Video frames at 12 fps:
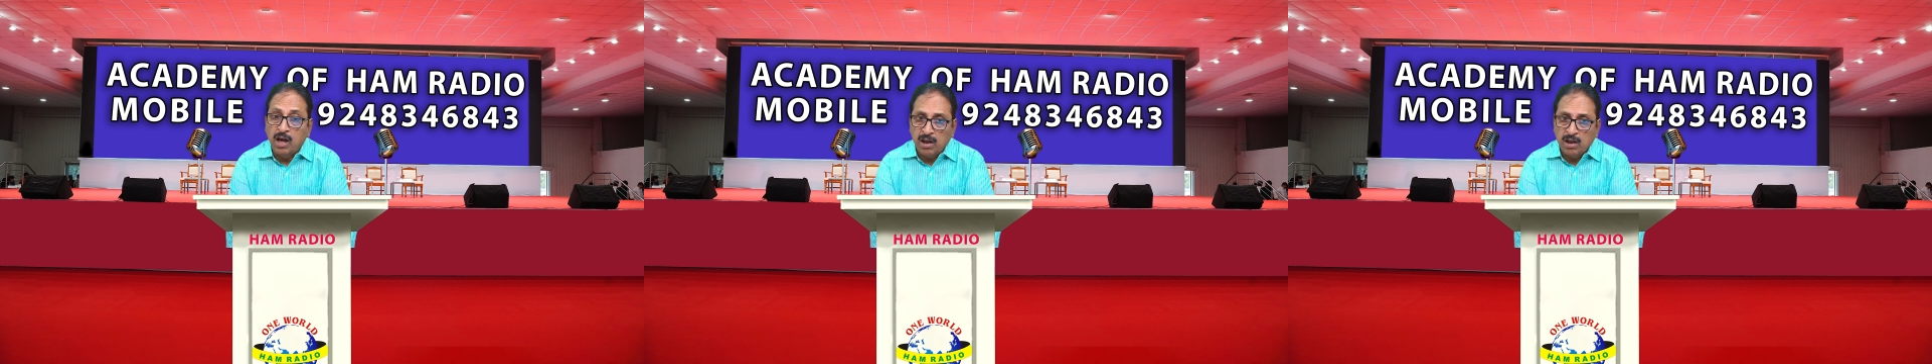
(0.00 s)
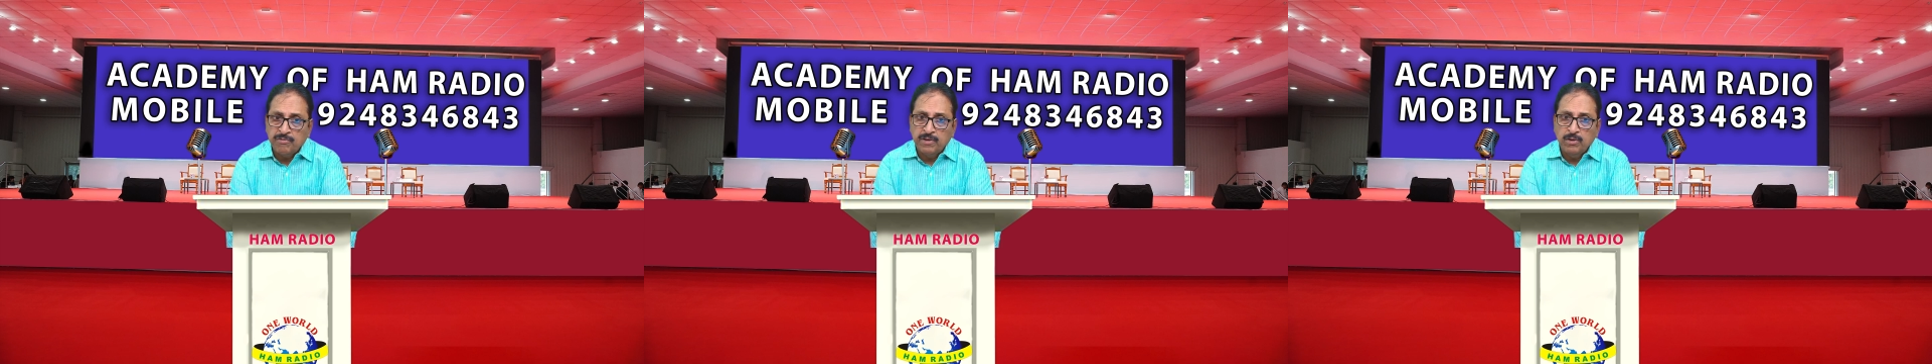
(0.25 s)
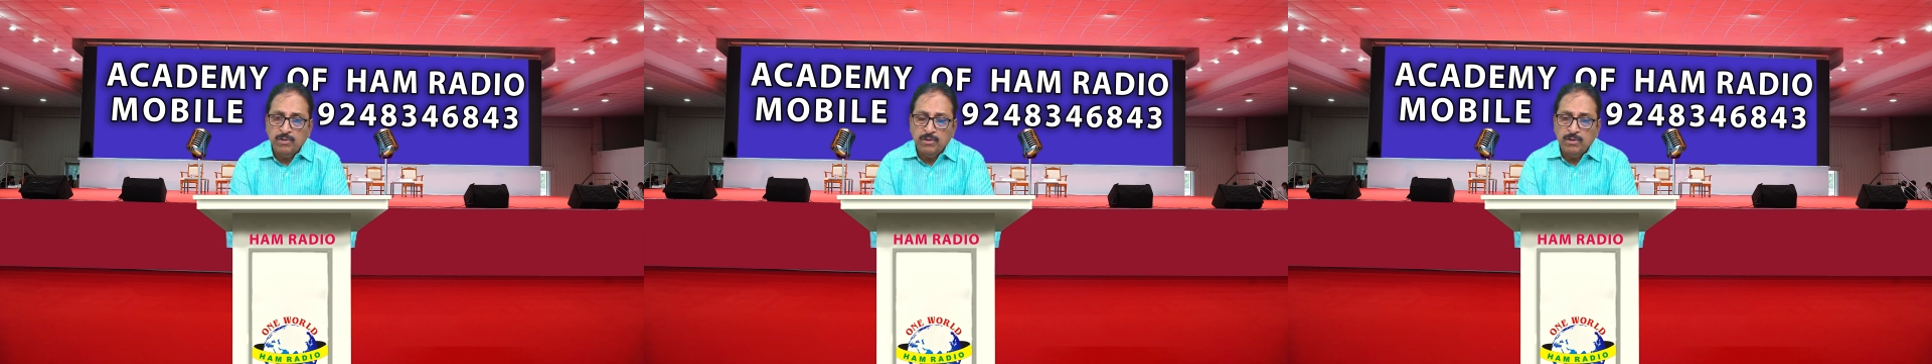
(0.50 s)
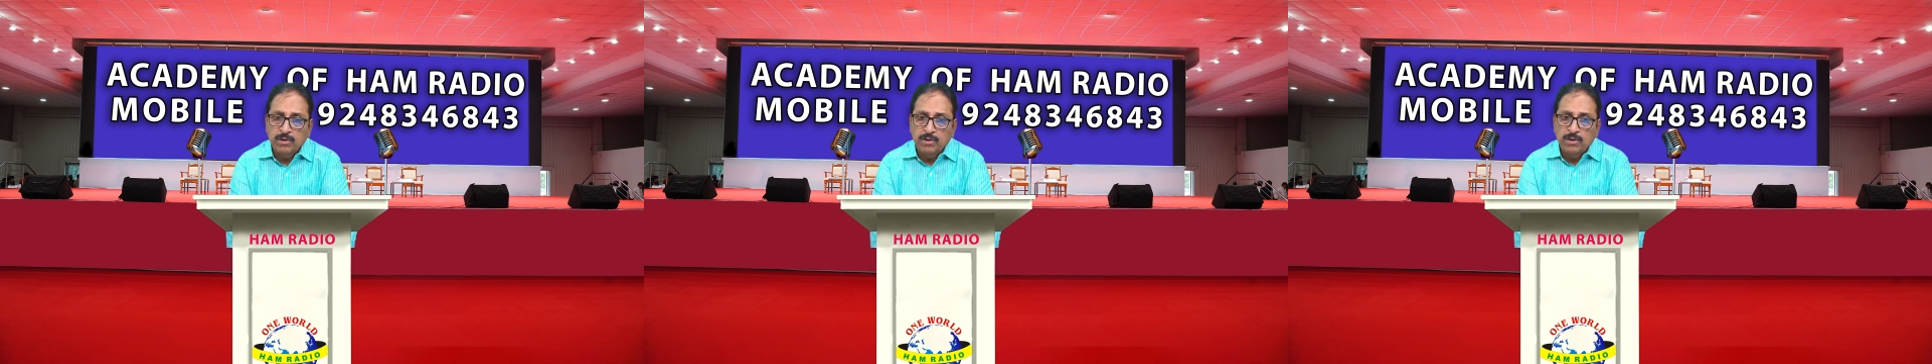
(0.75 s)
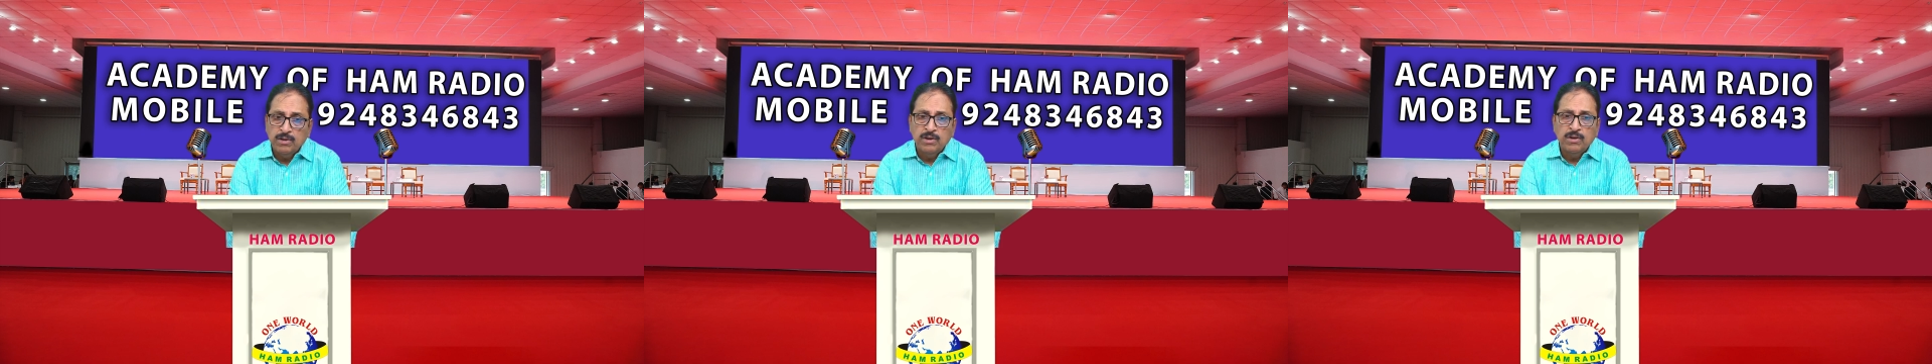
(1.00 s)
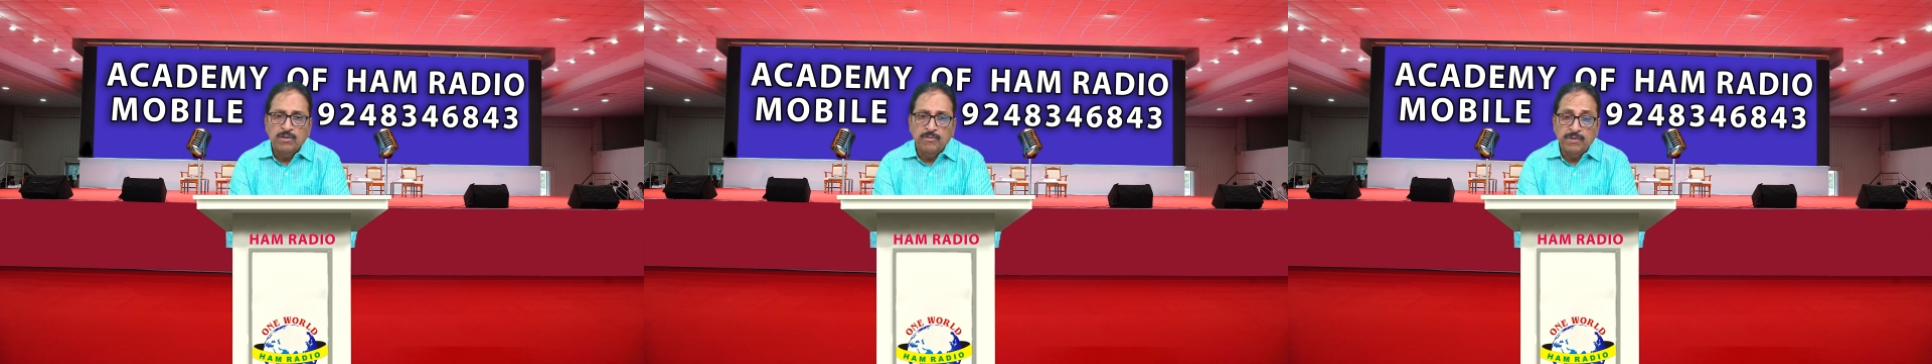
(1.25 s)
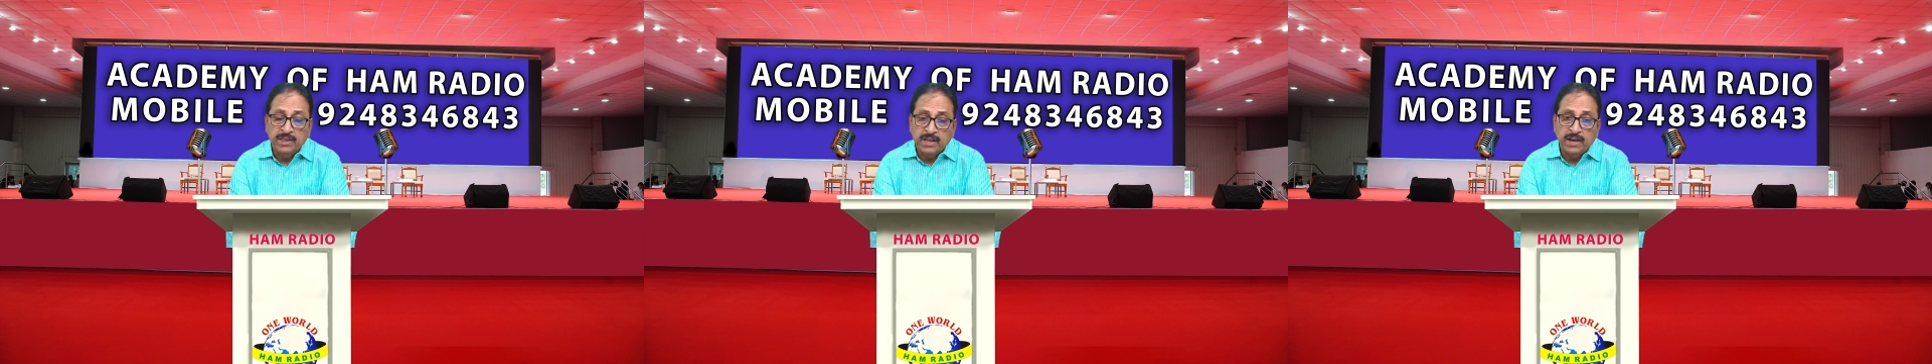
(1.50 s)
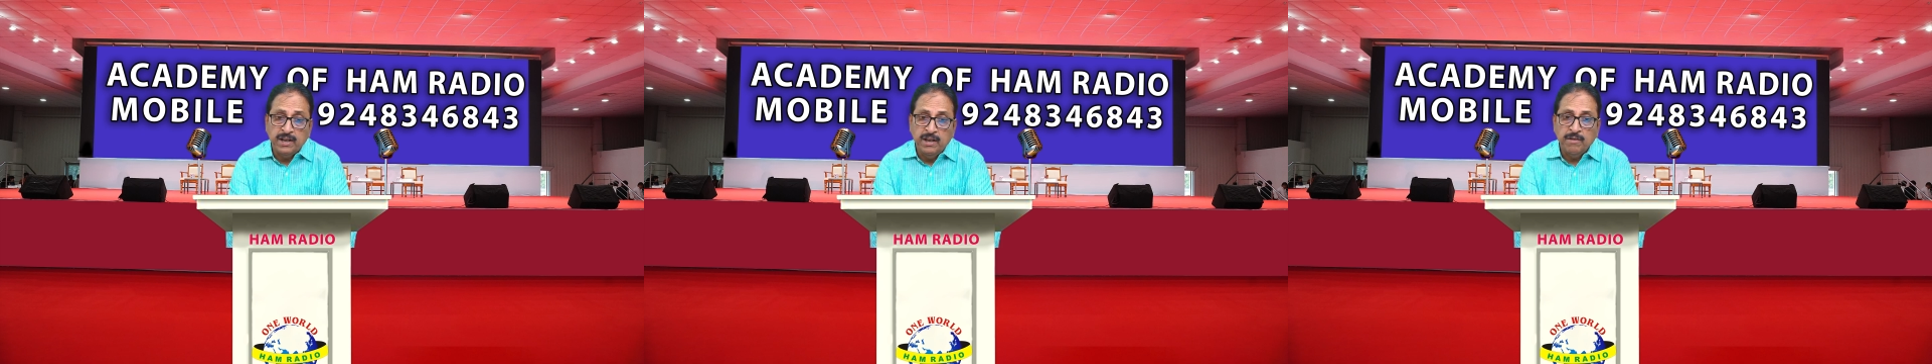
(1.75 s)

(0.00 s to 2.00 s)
all of you with a